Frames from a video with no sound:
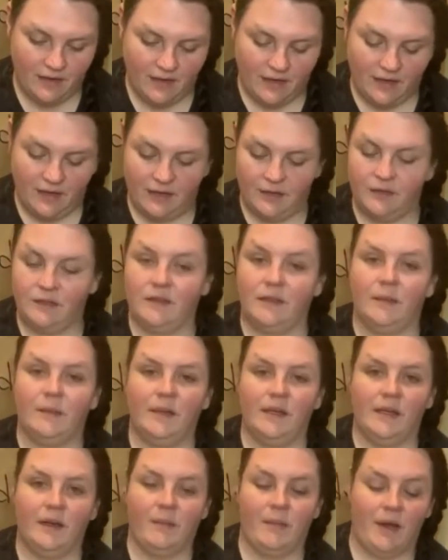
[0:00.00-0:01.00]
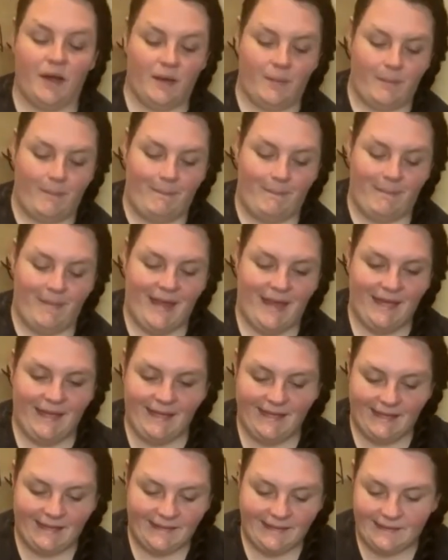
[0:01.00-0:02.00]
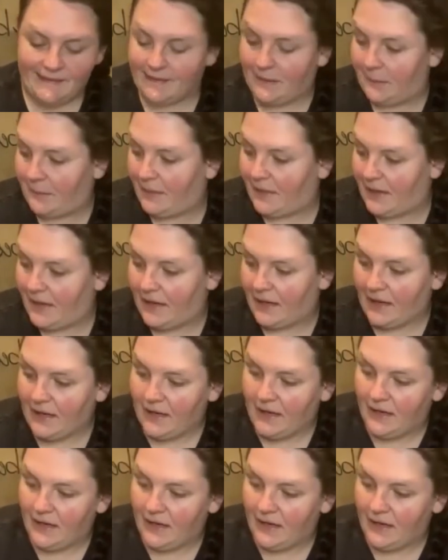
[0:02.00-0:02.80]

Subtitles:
There's something about making something